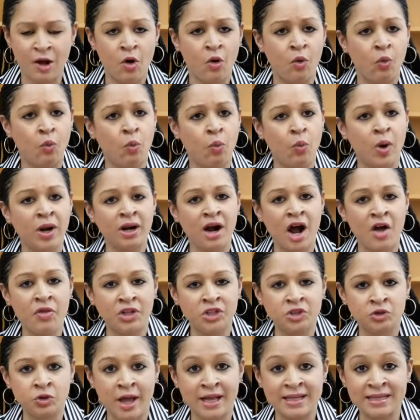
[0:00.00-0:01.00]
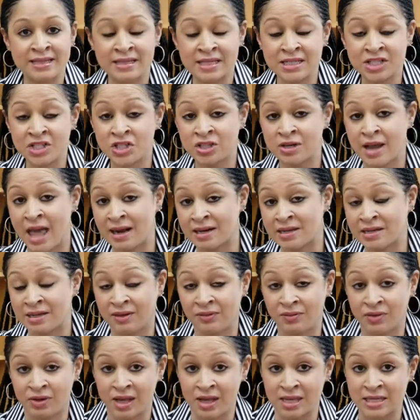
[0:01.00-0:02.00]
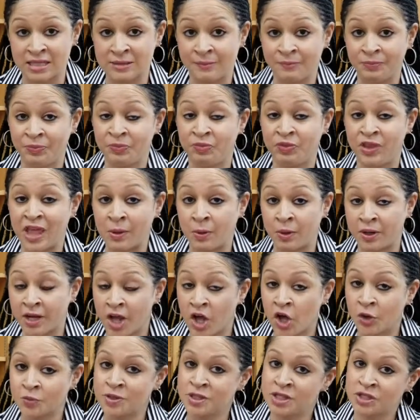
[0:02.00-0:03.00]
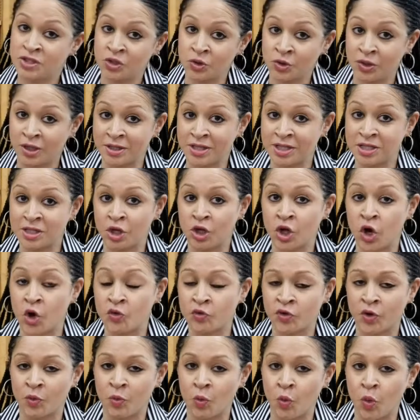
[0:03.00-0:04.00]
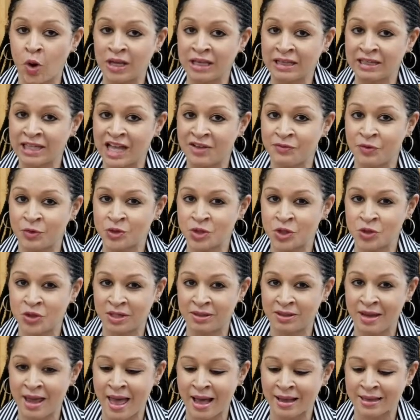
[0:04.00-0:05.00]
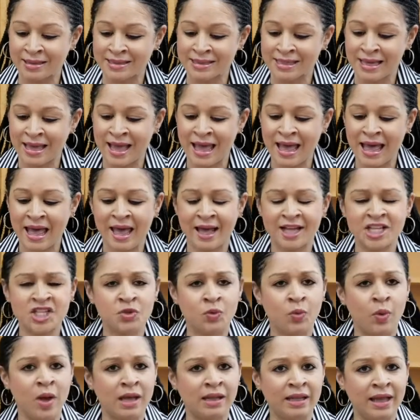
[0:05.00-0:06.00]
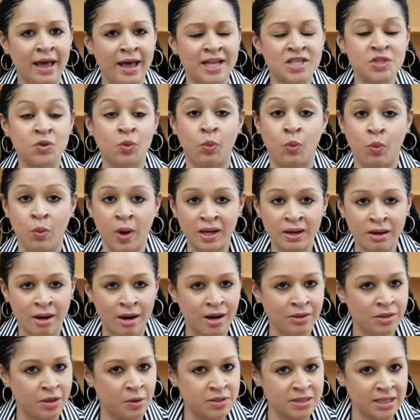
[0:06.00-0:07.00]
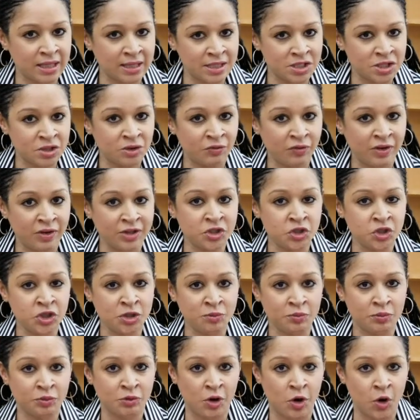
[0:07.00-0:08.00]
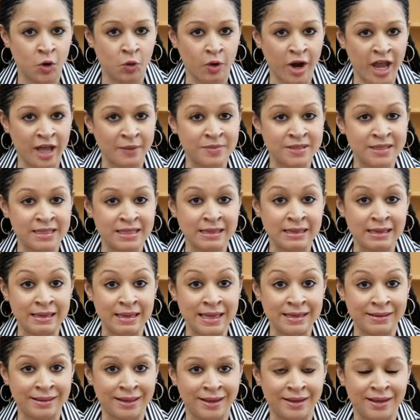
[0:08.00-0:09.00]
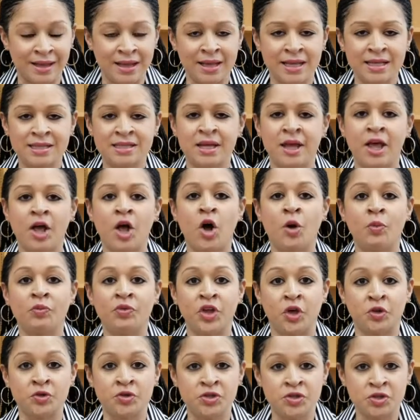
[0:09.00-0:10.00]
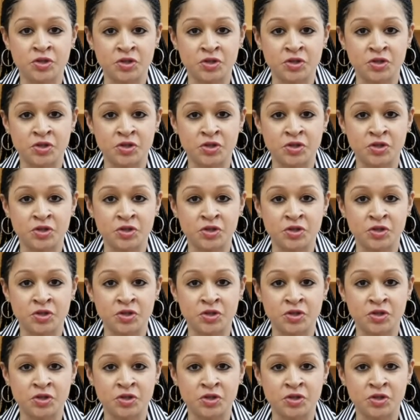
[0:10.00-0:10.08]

What are the transition activities that would help students go from one level to the next, as well as what are those intervention programs needed to help those